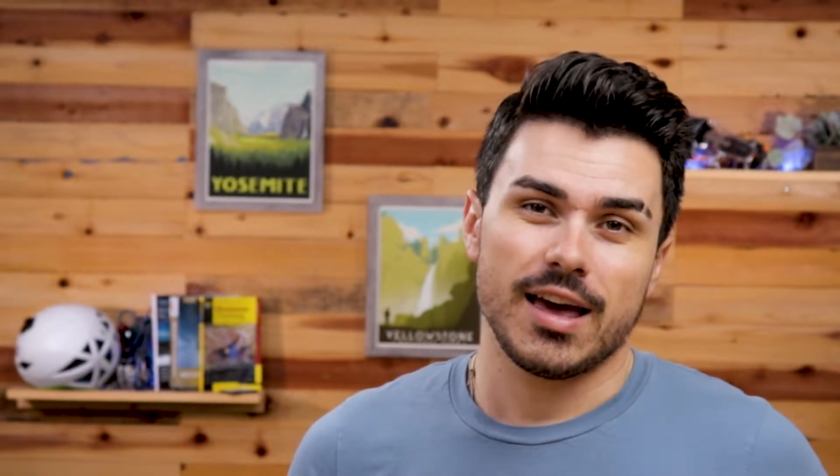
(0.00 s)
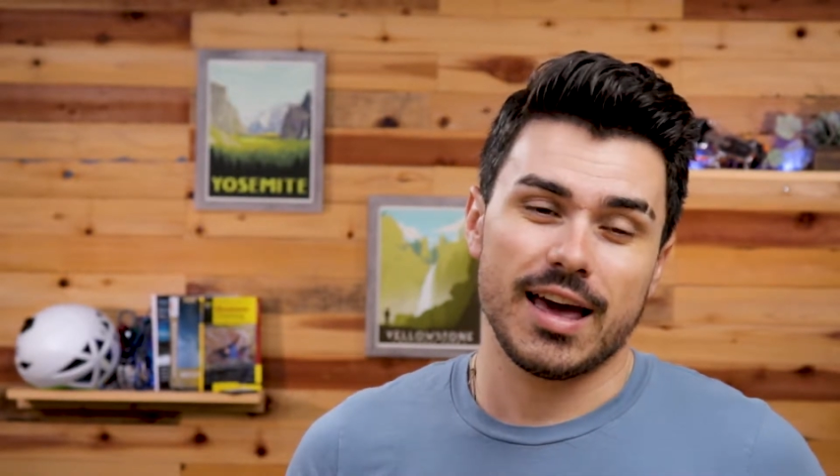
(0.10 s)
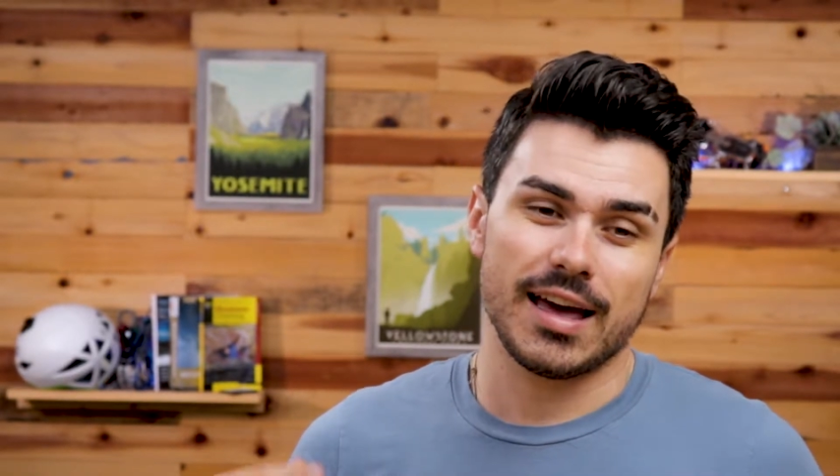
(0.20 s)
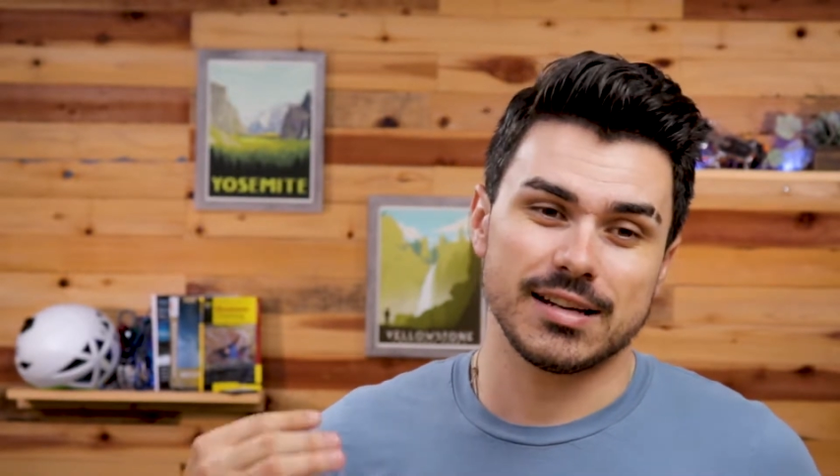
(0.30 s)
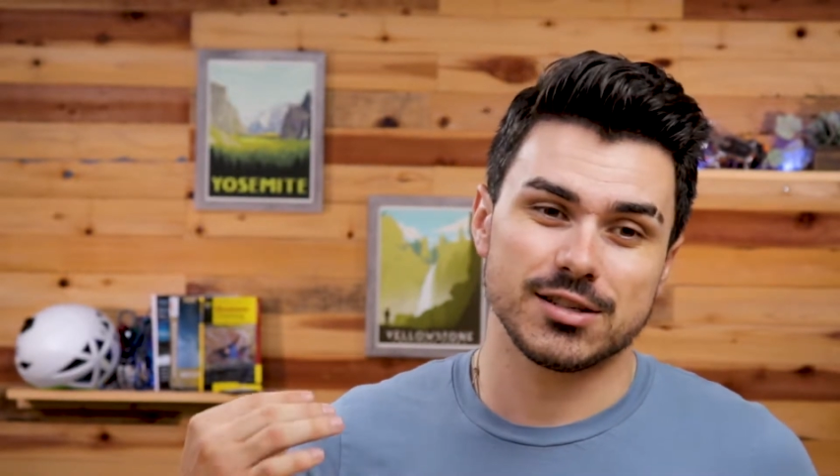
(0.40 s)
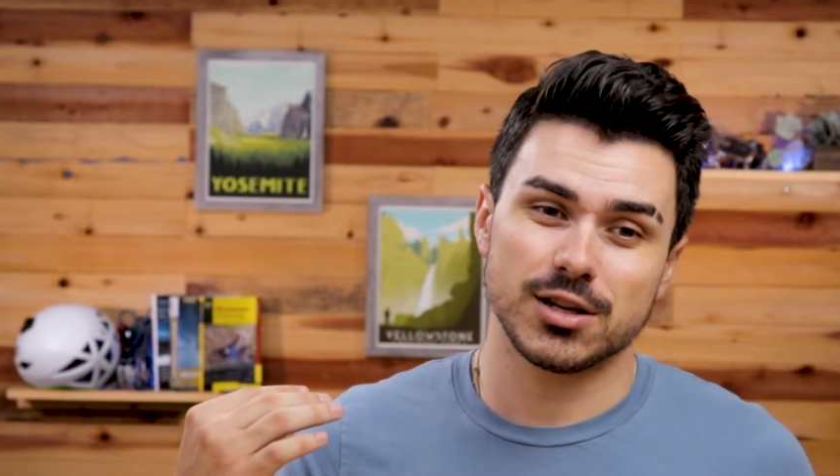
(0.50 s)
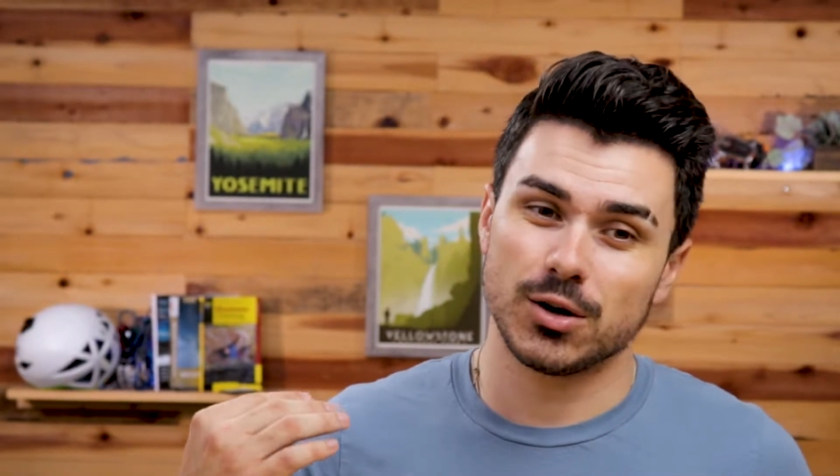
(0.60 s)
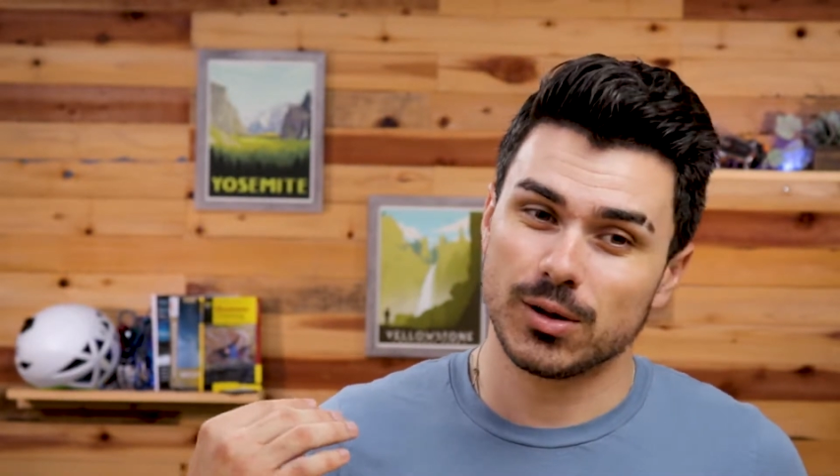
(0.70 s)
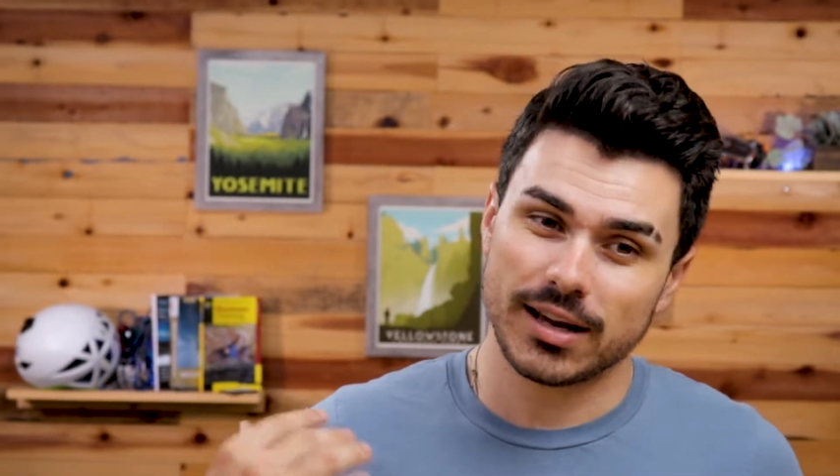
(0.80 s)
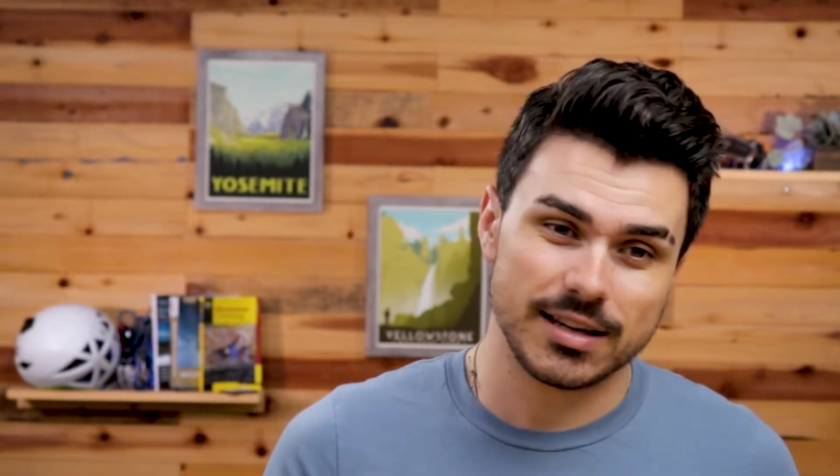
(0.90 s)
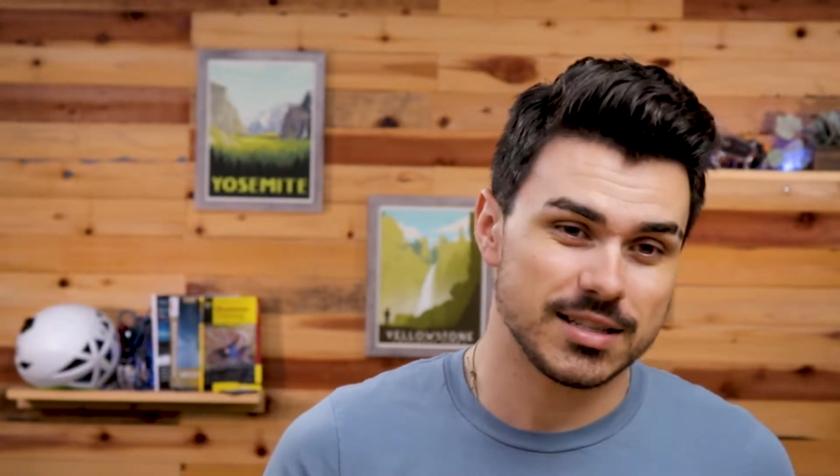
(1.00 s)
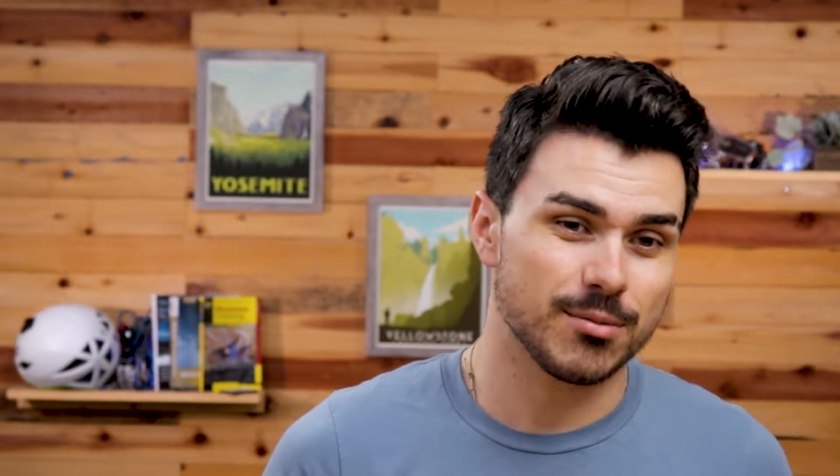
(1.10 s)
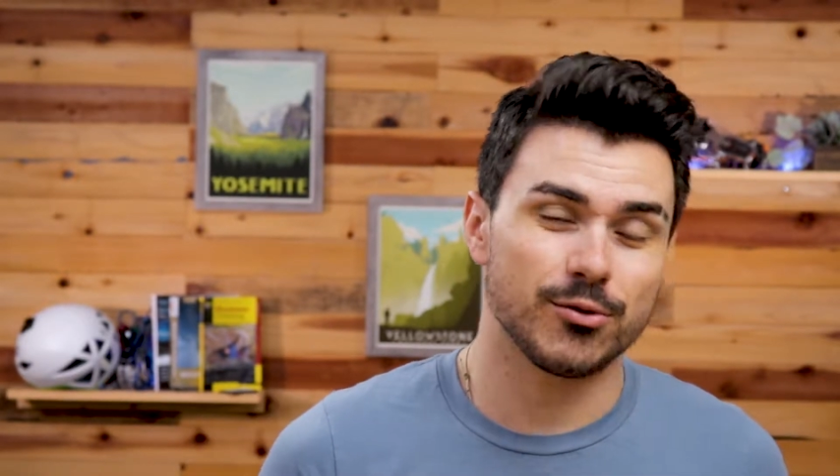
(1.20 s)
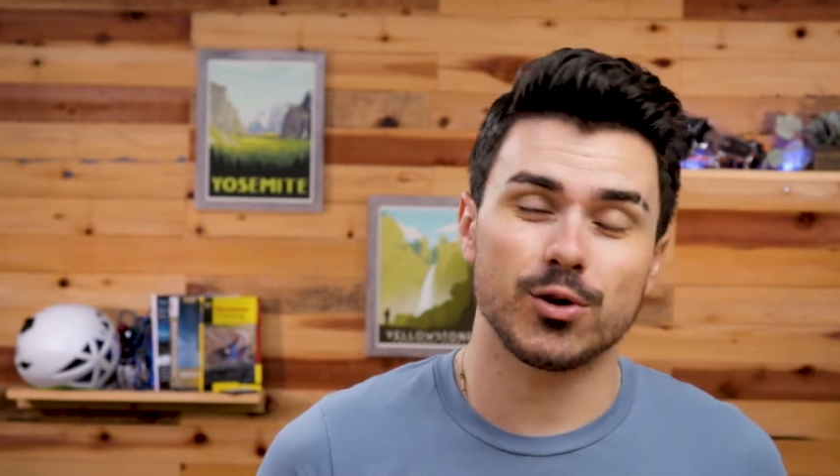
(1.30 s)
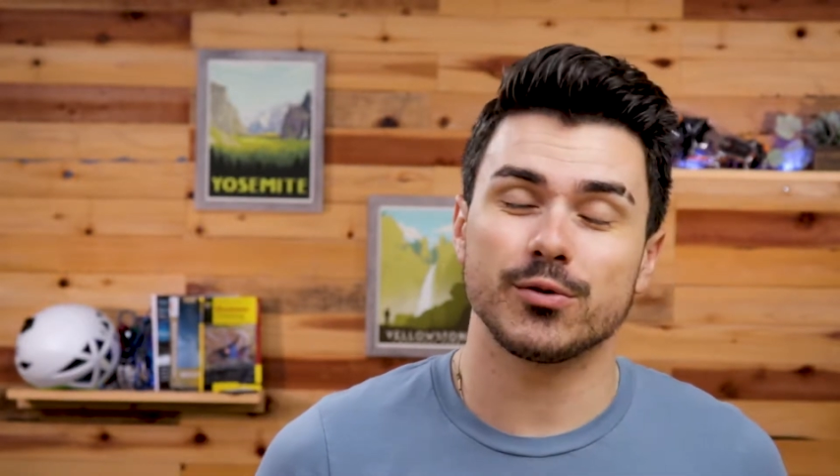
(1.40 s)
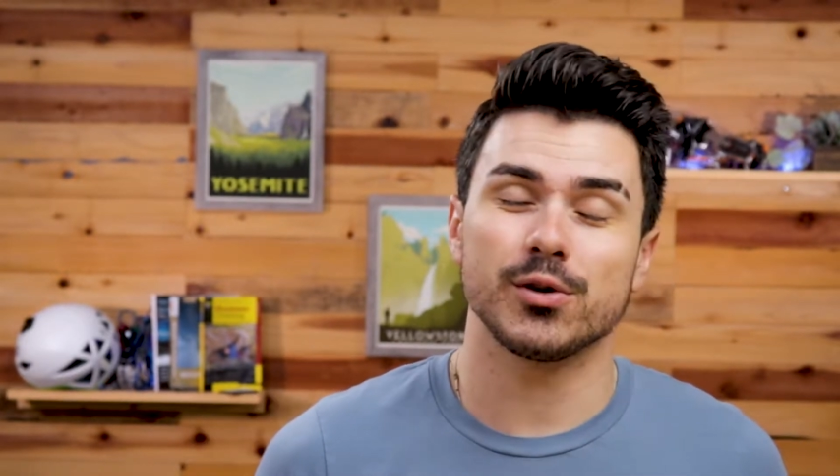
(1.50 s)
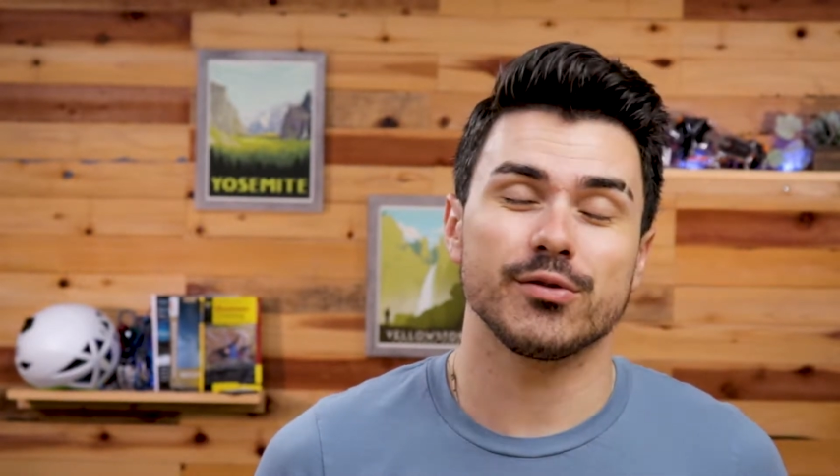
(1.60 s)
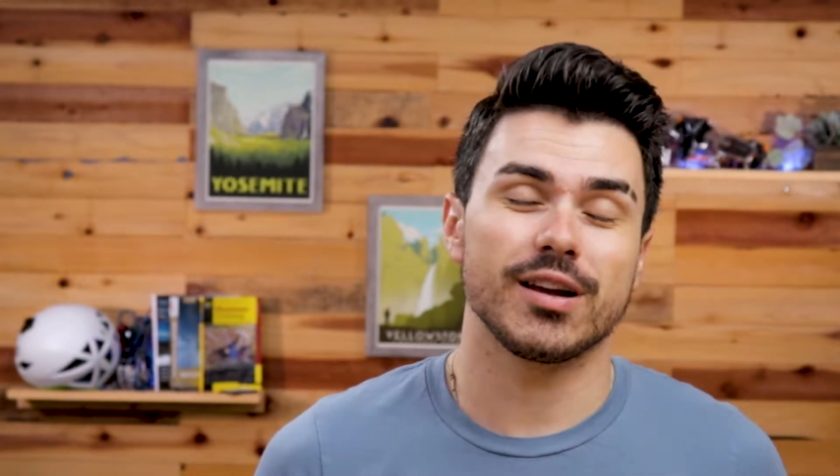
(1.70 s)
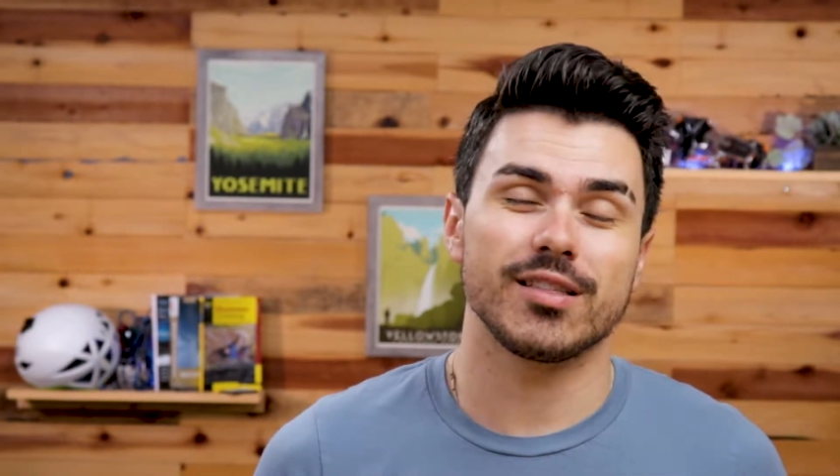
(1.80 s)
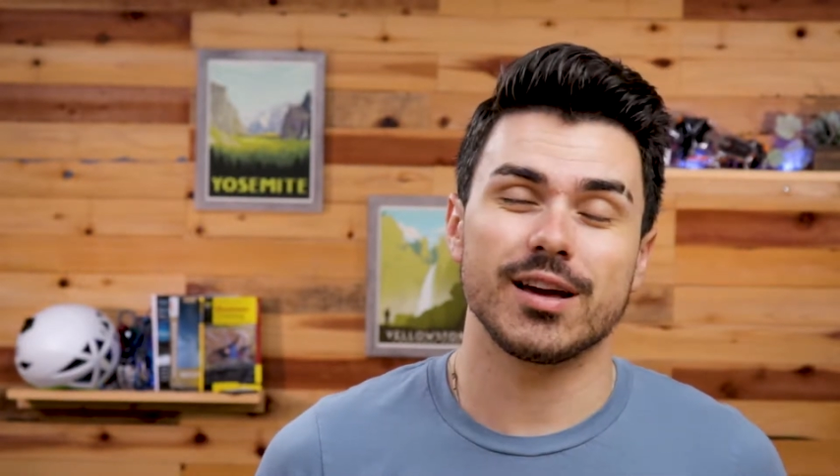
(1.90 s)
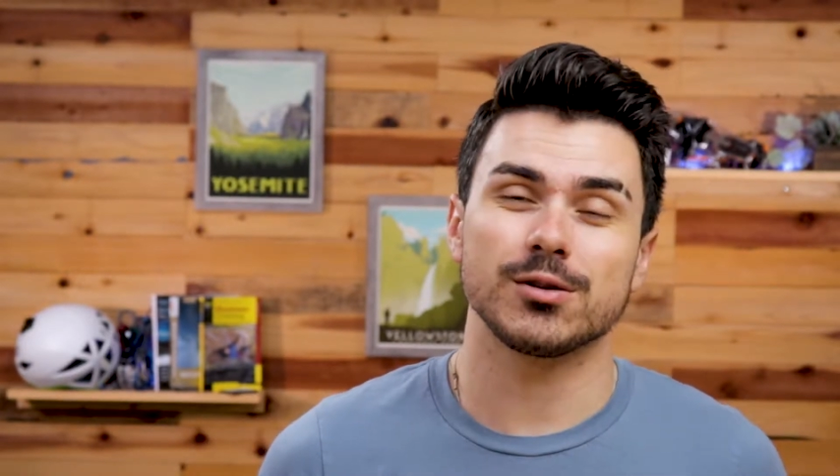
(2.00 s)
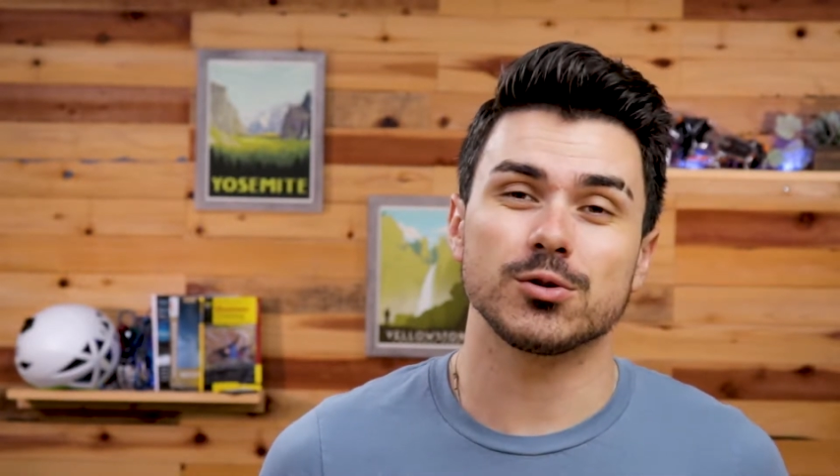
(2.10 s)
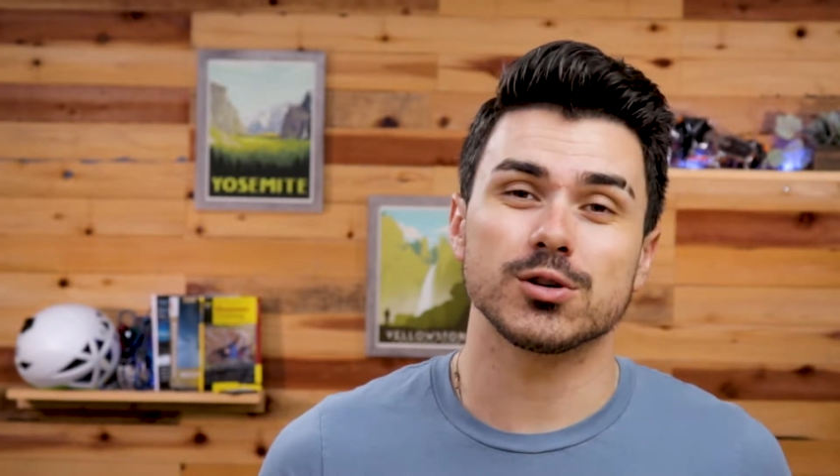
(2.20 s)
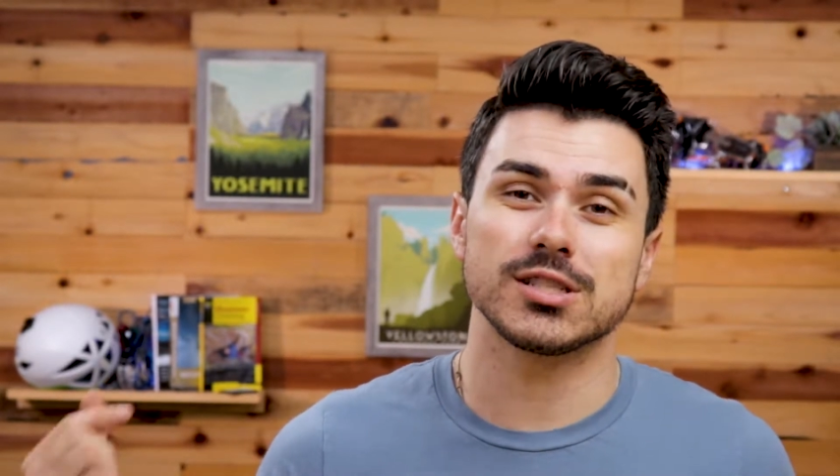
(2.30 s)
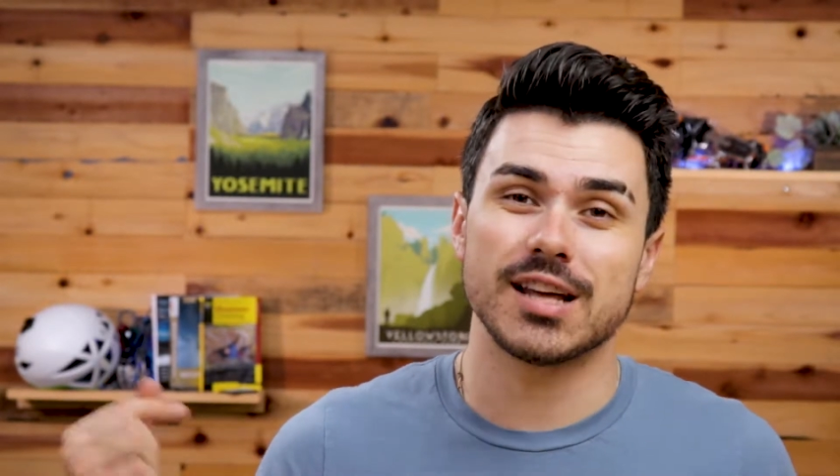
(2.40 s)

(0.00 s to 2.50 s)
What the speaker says: And so, like I said before, if you're a fan of the outdoors,